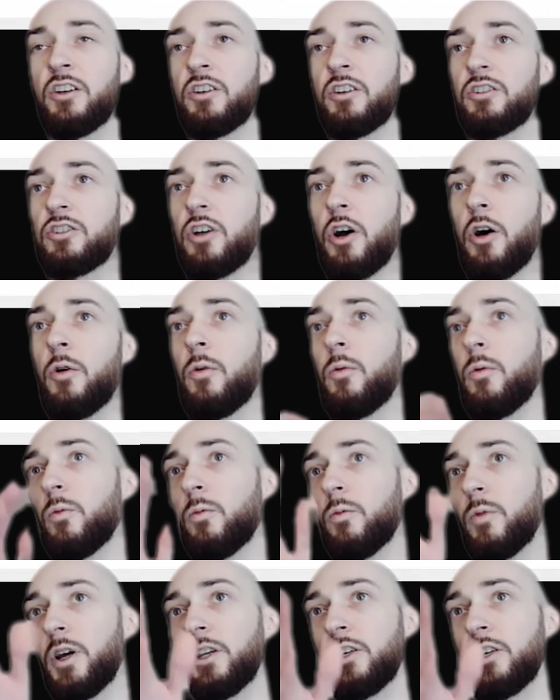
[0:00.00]
So
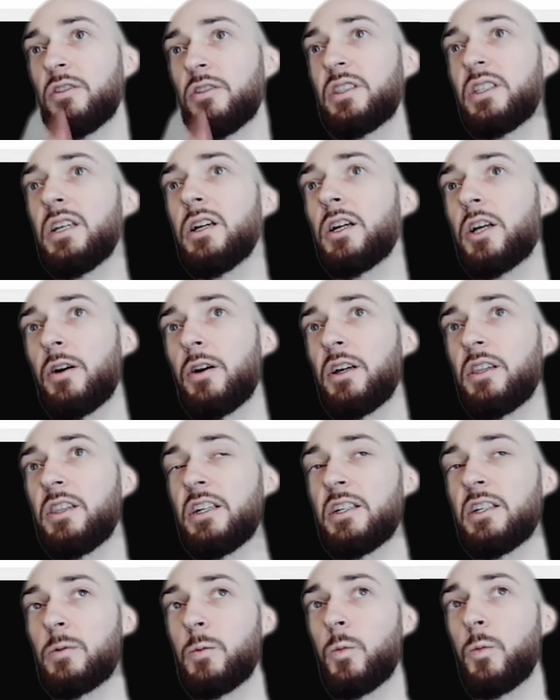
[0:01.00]
what you see currently
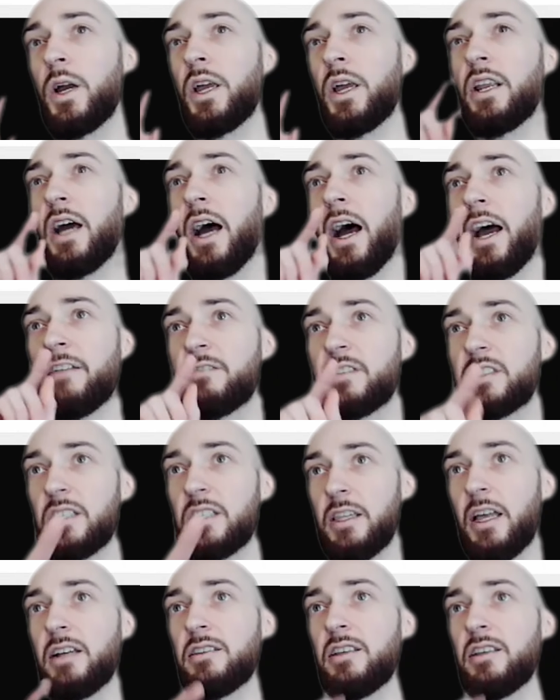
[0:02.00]
is when I've
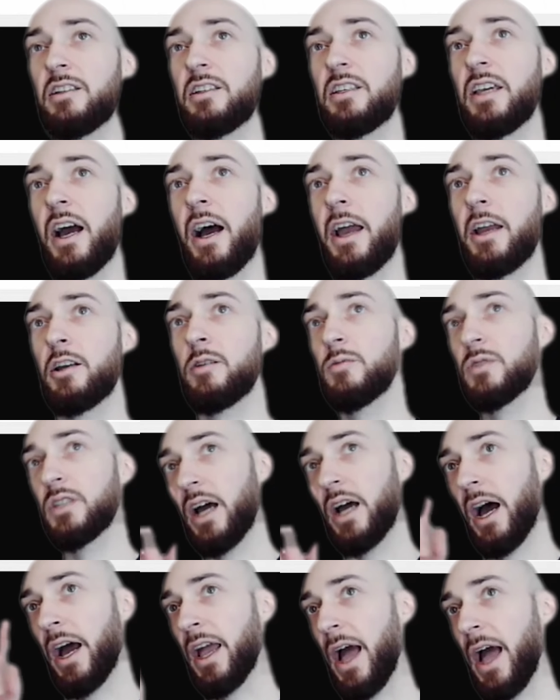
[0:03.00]
selected the items,
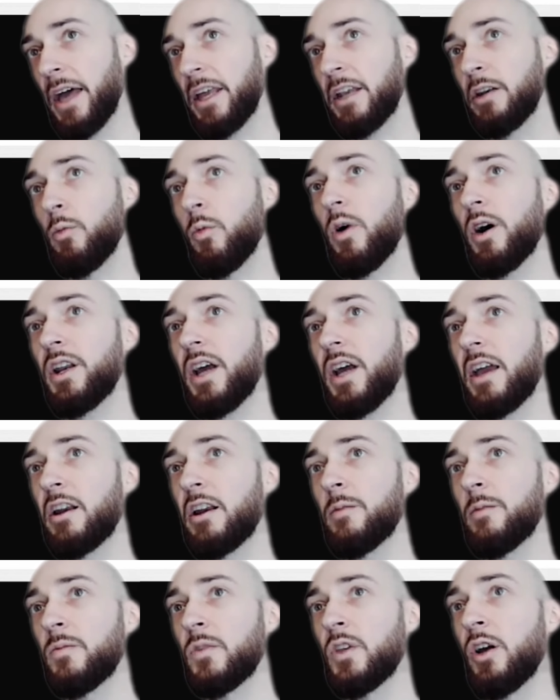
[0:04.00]
I added one
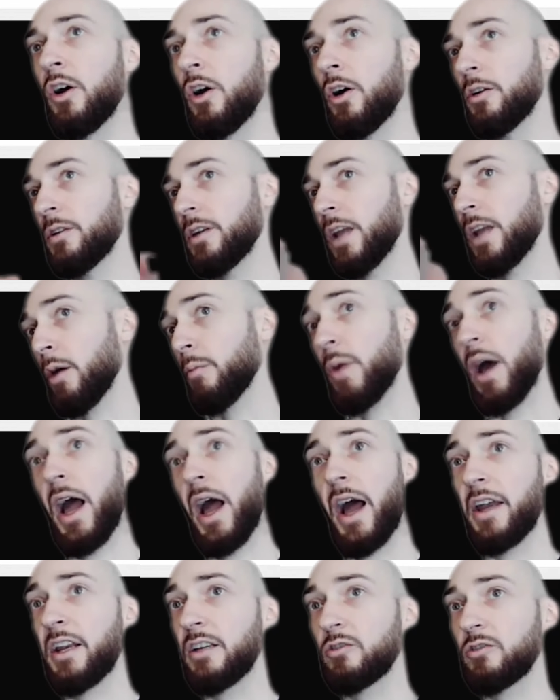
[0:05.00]
item, now I'm
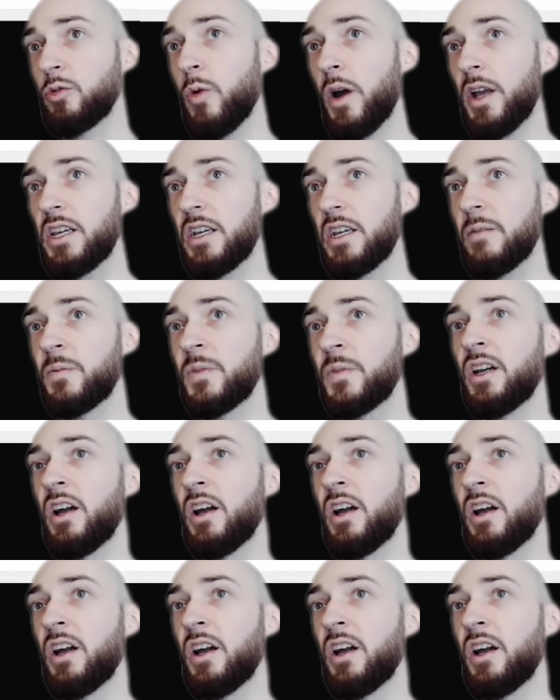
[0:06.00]
adding 20.